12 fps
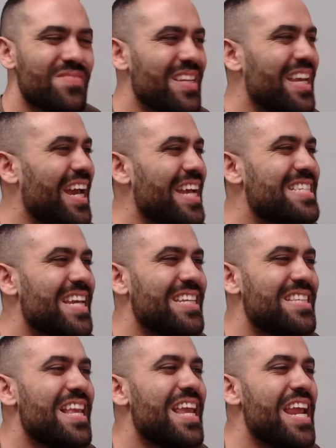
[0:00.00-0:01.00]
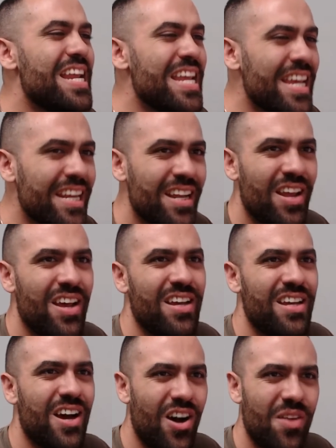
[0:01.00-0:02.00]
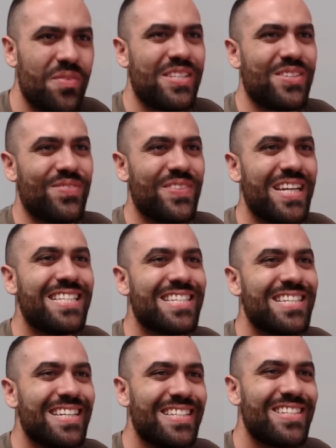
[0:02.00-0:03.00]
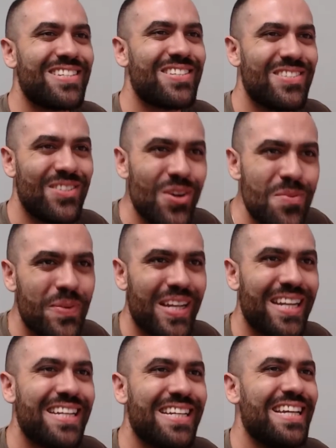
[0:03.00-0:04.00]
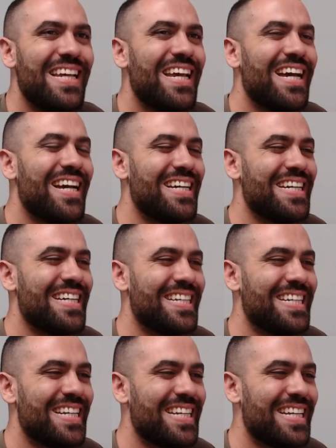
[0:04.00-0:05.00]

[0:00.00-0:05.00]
Yeah, it's a idiot homism. It's stupid. Whatever.